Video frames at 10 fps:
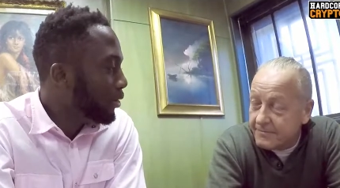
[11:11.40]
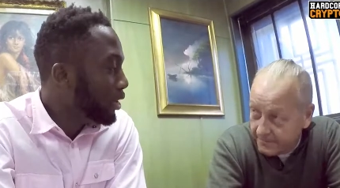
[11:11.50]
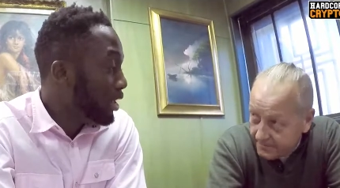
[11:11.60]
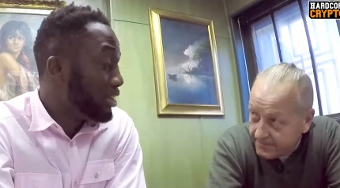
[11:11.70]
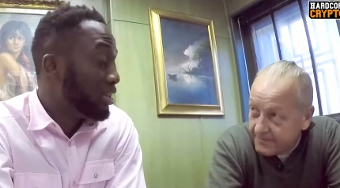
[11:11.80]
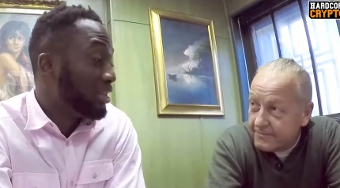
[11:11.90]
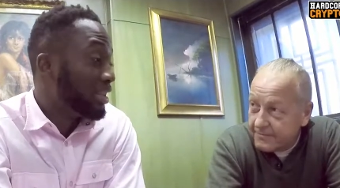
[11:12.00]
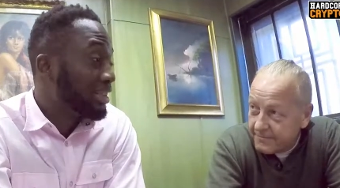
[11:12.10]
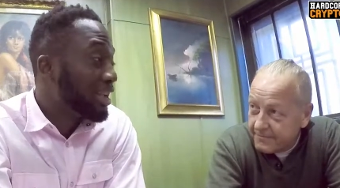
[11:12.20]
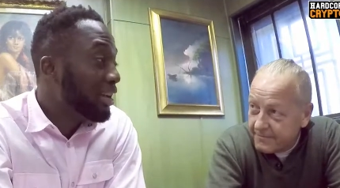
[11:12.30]
Speaker 1: it's it's
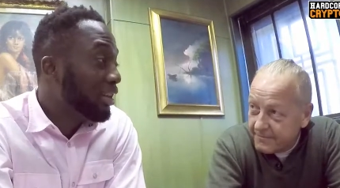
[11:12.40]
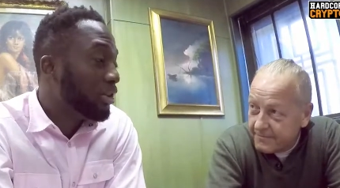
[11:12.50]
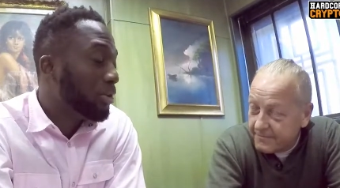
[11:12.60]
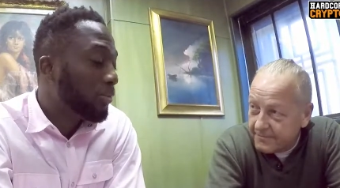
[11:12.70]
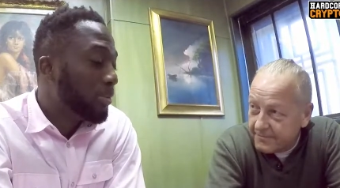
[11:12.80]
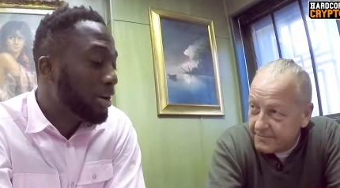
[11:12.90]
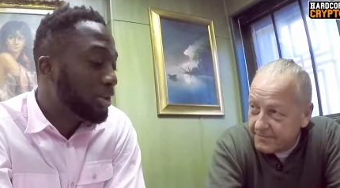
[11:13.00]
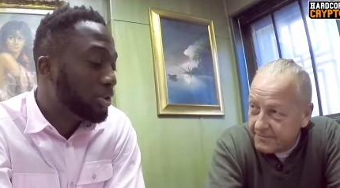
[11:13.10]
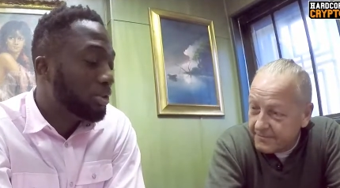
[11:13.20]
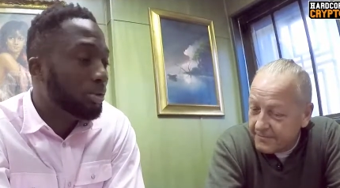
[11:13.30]
exciting that you have
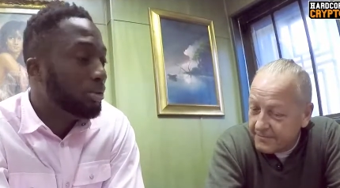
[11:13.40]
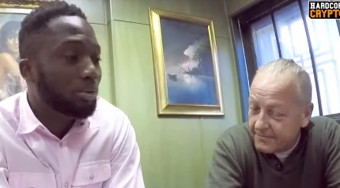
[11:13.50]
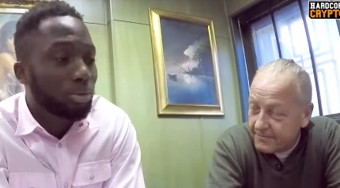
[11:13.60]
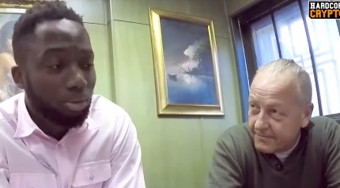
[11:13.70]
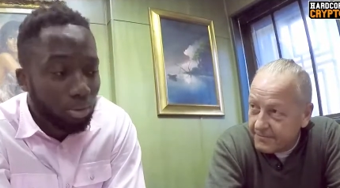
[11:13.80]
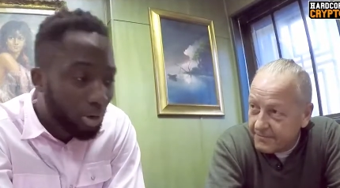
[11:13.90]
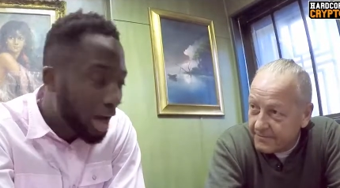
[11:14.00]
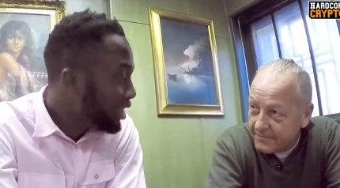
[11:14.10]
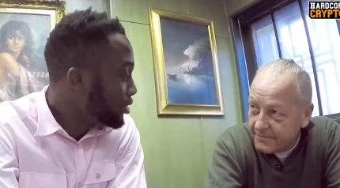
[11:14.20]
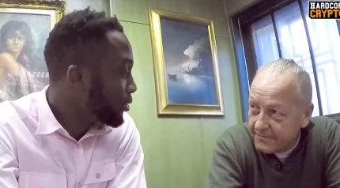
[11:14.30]
managed to
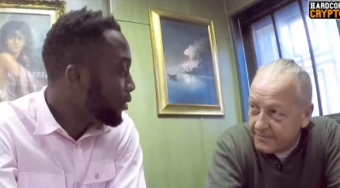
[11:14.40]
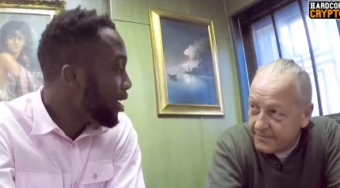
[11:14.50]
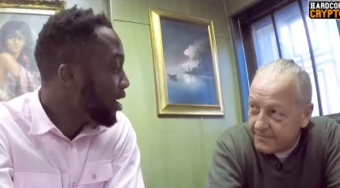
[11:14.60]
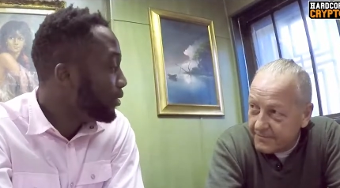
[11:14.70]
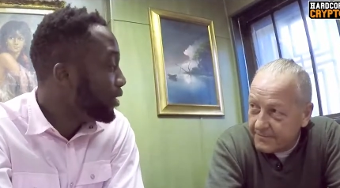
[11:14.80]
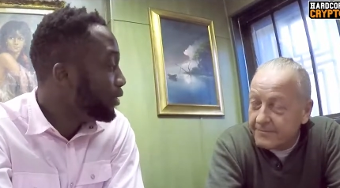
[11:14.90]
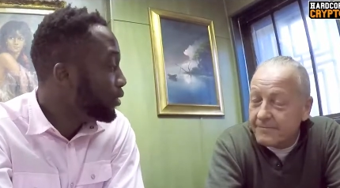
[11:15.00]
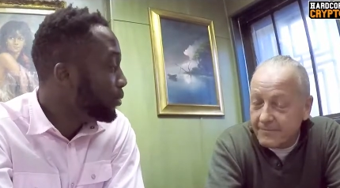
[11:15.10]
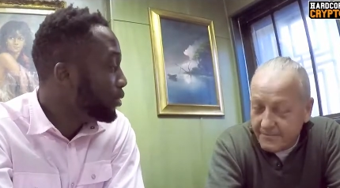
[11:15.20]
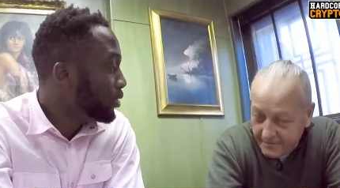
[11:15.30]
hustle around and
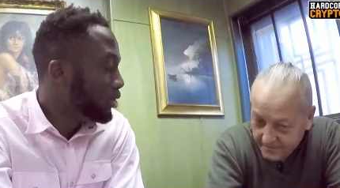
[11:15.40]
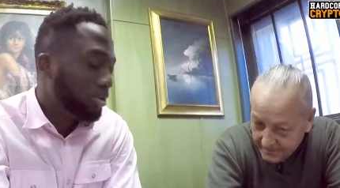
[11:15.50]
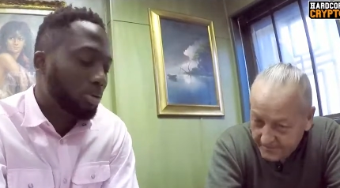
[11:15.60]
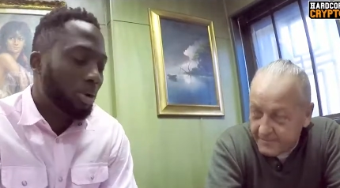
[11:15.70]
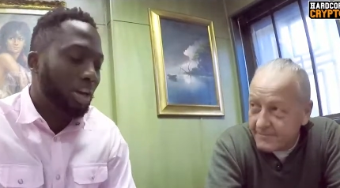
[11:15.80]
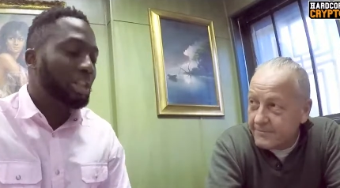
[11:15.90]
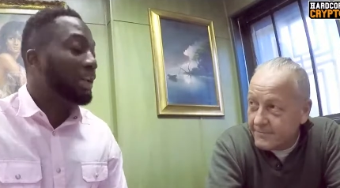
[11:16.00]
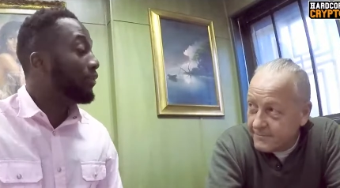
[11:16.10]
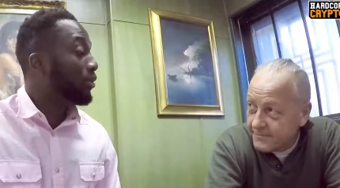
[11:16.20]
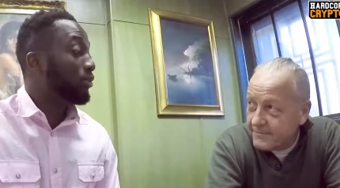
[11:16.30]
to to, to
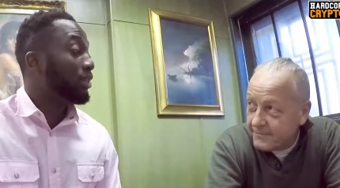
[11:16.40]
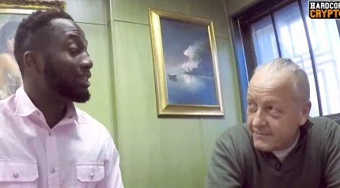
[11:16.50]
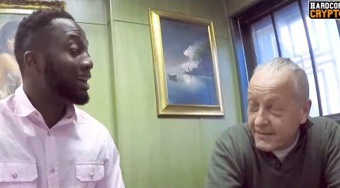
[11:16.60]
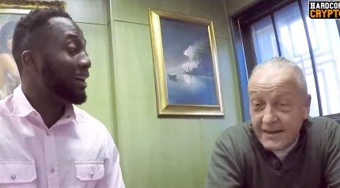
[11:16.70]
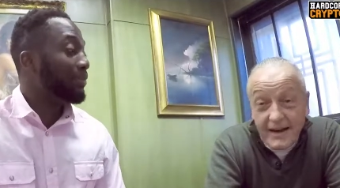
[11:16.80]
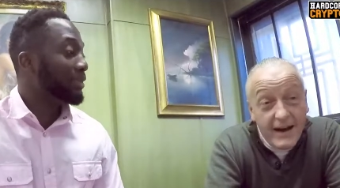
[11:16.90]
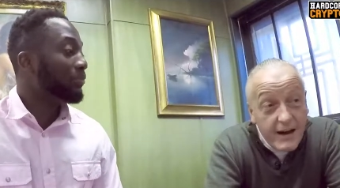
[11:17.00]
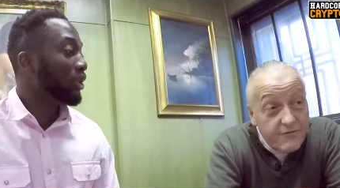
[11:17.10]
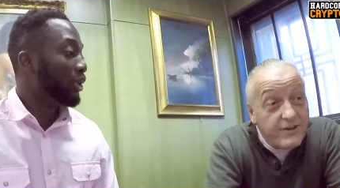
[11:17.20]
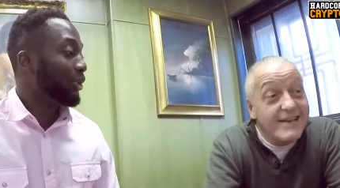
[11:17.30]
actually evolve with the times.
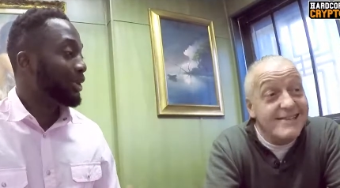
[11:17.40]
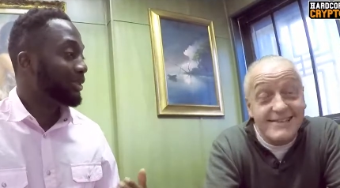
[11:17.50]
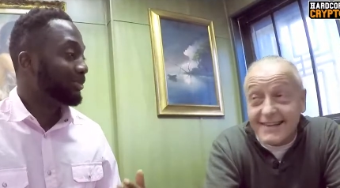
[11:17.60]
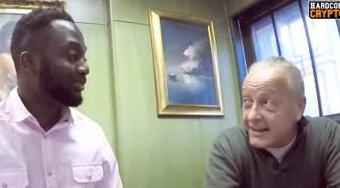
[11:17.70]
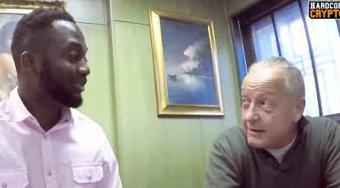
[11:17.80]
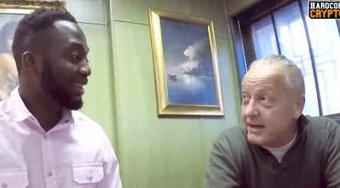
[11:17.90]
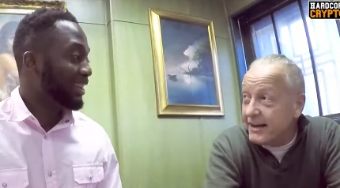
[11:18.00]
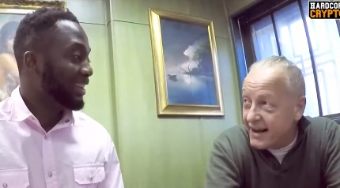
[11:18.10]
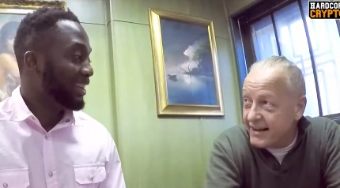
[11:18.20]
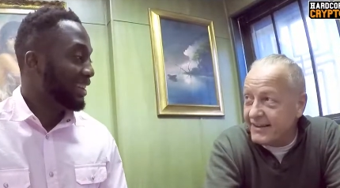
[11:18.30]
I
Speaker 2: feel extremely
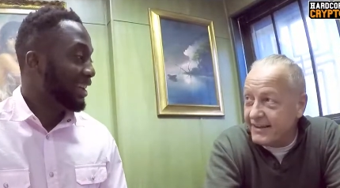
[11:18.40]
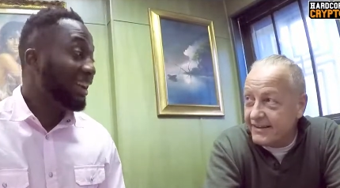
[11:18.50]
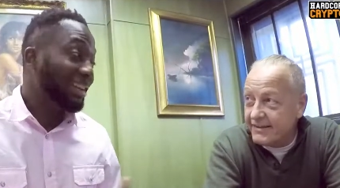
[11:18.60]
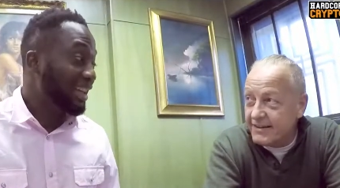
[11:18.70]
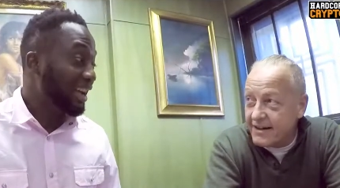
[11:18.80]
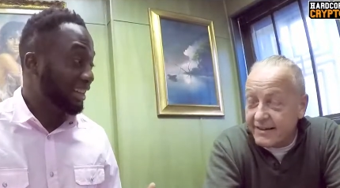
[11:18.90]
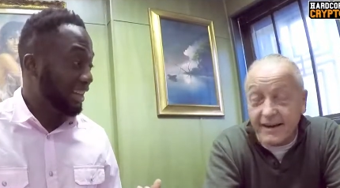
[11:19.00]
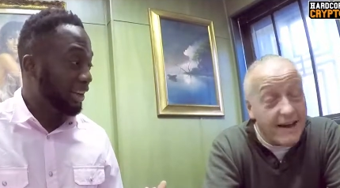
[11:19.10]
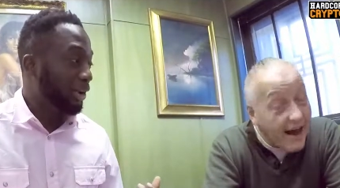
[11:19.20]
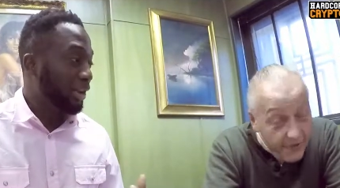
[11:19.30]
lucky. Exactly,
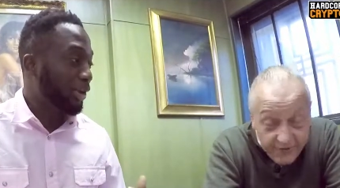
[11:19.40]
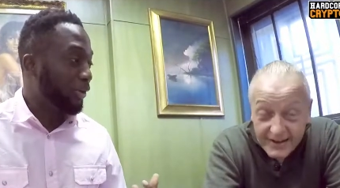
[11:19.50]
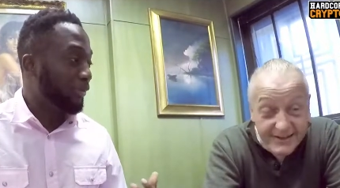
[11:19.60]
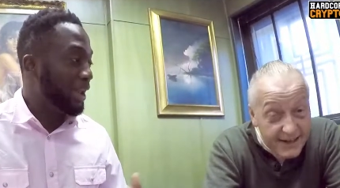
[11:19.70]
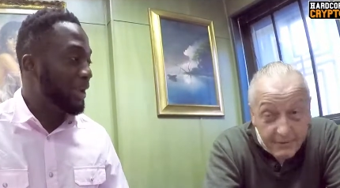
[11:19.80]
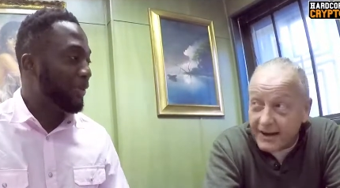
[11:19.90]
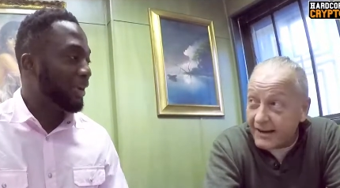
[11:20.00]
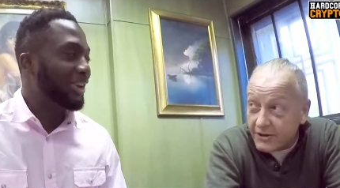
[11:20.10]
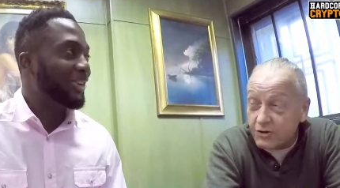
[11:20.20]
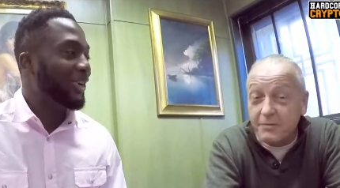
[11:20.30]
I, a lot, I a lot feel of extremely
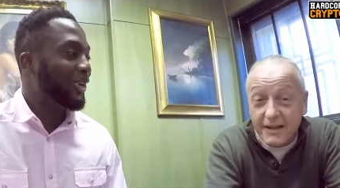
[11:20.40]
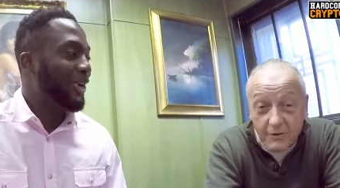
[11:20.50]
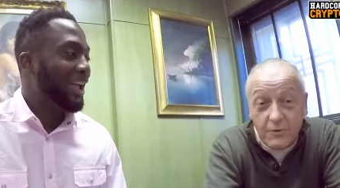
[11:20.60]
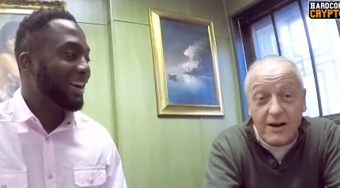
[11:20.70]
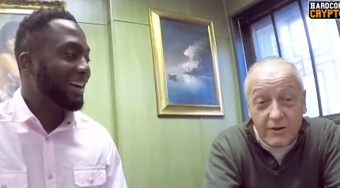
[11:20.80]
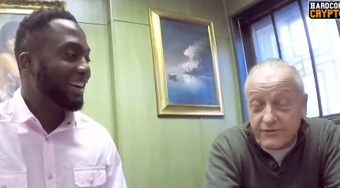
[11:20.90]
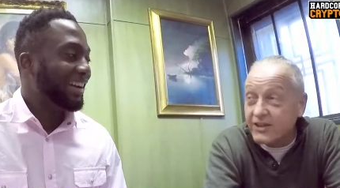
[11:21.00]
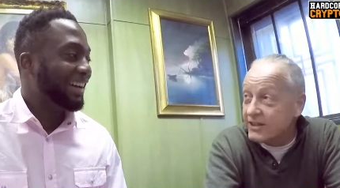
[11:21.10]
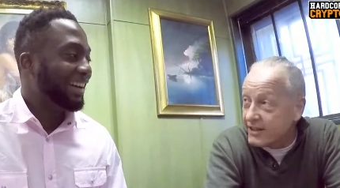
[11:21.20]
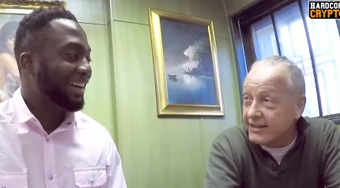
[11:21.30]
lucky to be one of
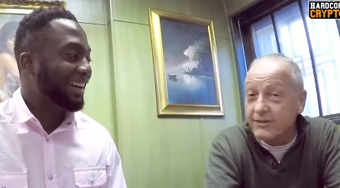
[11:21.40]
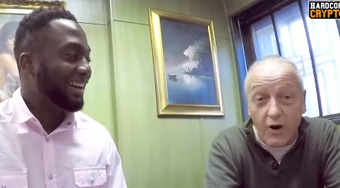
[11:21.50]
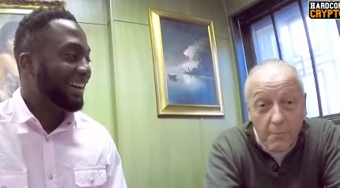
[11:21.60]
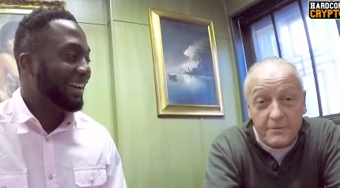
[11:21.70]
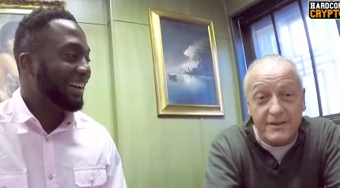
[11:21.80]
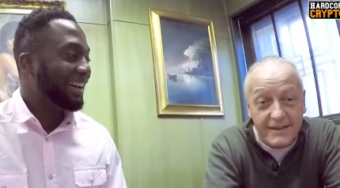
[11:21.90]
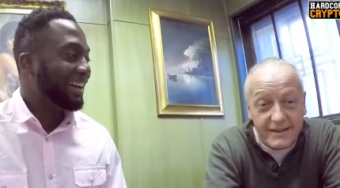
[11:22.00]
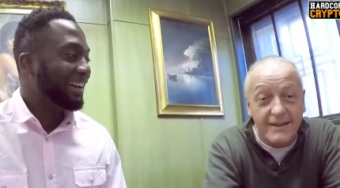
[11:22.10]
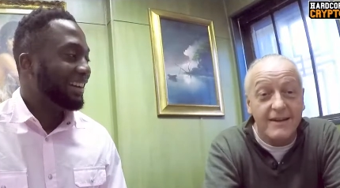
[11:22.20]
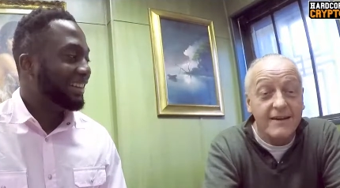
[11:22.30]
the early adopters.
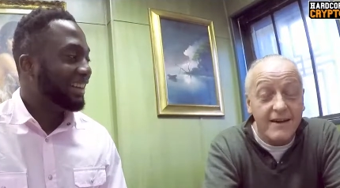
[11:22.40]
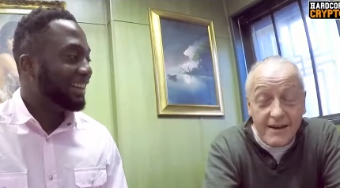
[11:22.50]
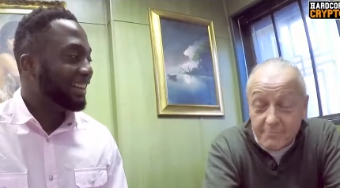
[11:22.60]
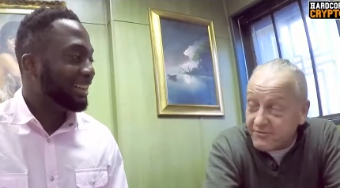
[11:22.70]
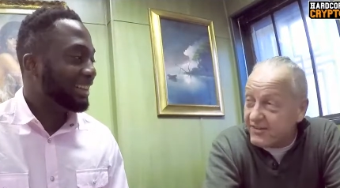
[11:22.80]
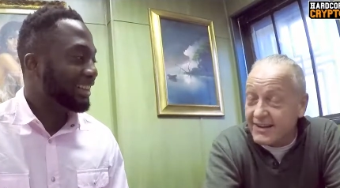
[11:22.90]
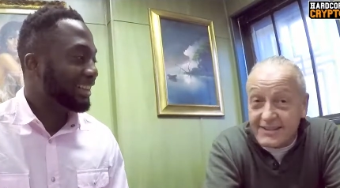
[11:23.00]
Yeah. I feel